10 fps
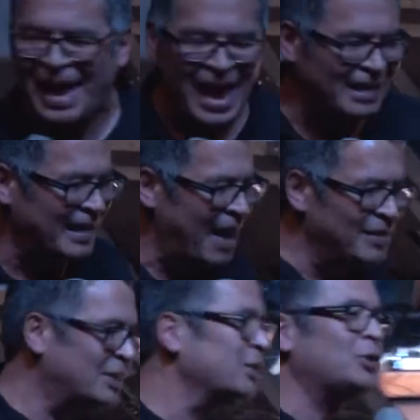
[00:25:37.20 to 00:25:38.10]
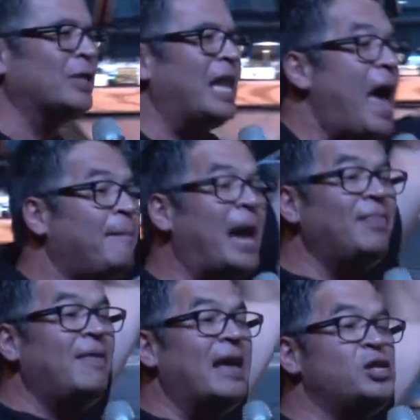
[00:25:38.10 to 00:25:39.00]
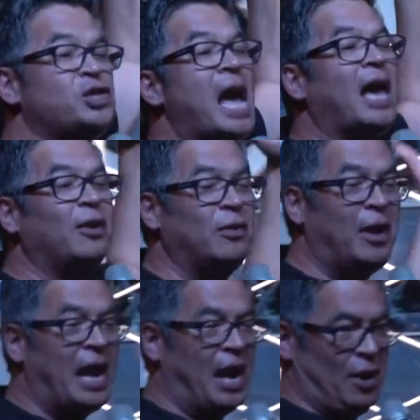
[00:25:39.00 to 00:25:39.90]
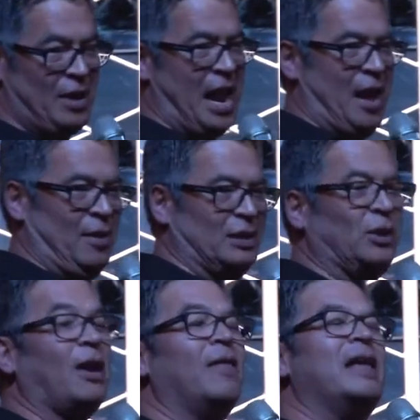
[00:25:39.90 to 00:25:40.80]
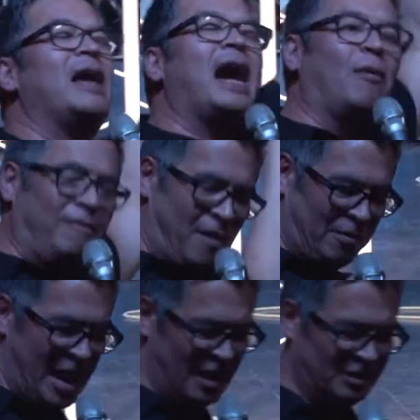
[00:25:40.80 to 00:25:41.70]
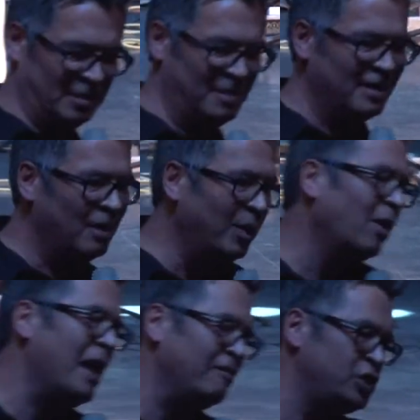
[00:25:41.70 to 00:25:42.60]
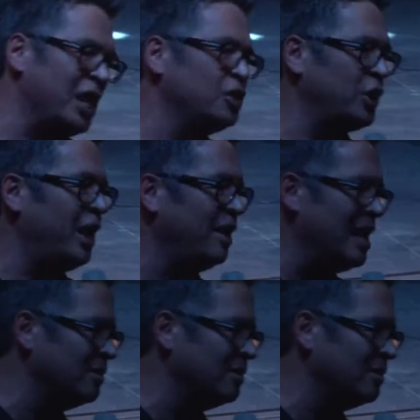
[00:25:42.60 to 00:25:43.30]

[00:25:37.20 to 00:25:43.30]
and, and the sisters would get happy, and then they shouted their hair down. That's what they call it. The hair would fall down. So we don't have shout your hair down